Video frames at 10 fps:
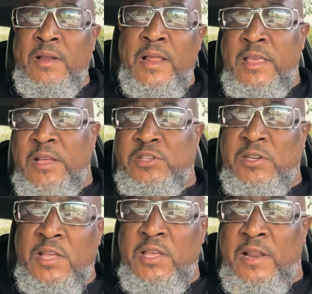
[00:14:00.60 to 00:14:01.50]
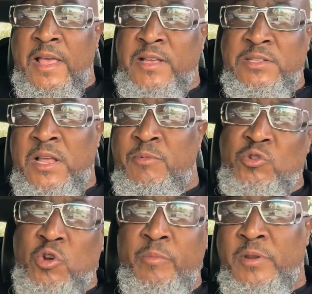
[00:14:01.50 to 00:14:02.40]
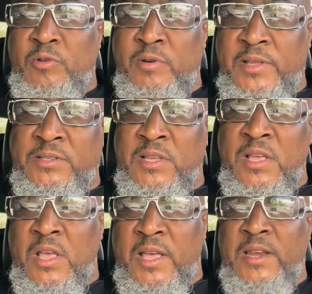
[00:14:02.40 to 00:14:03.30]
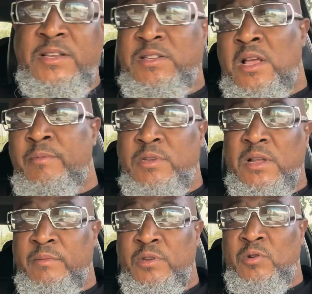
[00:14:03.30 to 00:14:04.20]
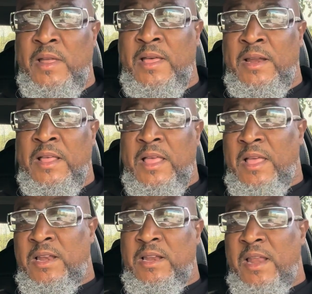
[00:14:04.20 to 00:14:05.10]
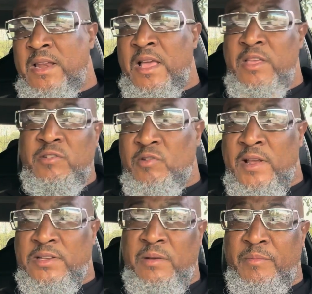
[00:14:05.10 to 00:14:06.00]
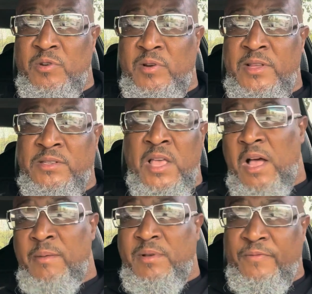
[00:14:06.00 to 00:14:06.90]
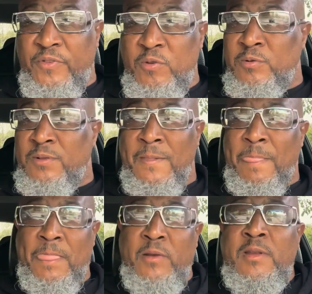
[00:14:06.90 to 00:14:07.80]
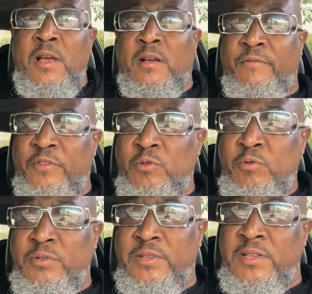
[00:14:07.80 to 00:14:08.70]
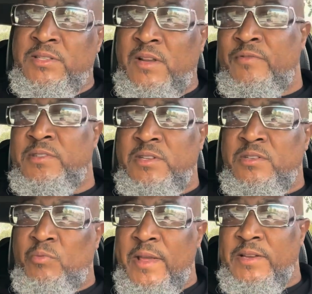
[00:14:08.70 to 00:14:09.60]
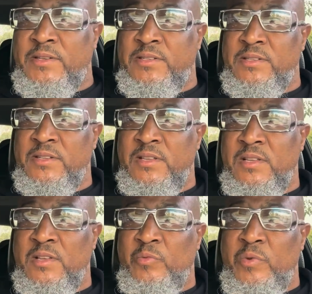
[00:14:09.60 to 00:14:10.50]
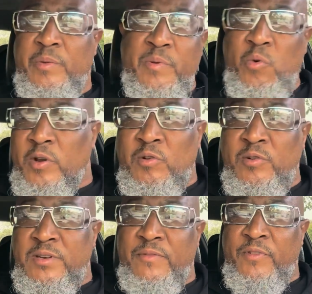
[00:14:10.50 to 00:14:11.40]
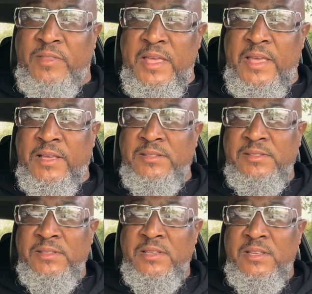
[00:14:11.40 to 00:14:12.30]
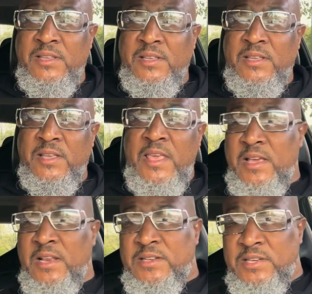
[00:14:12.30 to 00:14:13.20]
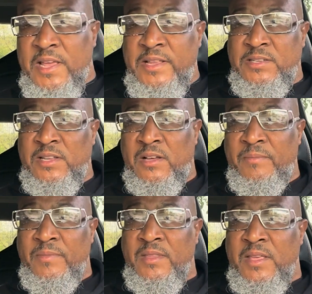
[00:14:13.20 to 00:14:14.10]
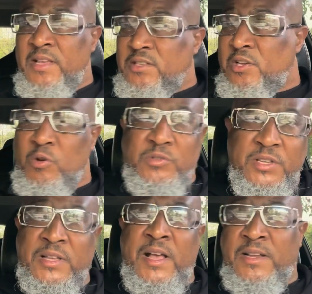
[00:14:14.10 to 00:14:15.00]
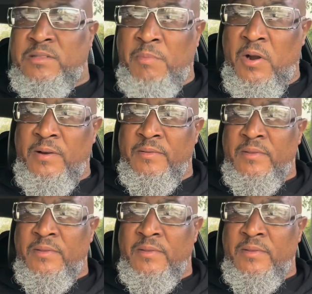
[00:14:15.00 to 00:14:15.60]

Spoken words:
like yesterday, last time you told me to do this, and this time you're telling me to do that, and then that, now you're trying to tell me to do this. I'm confused. No, you're not confused. It's different situations. We could be working on different things. He could have changed up. His coach could have got smart.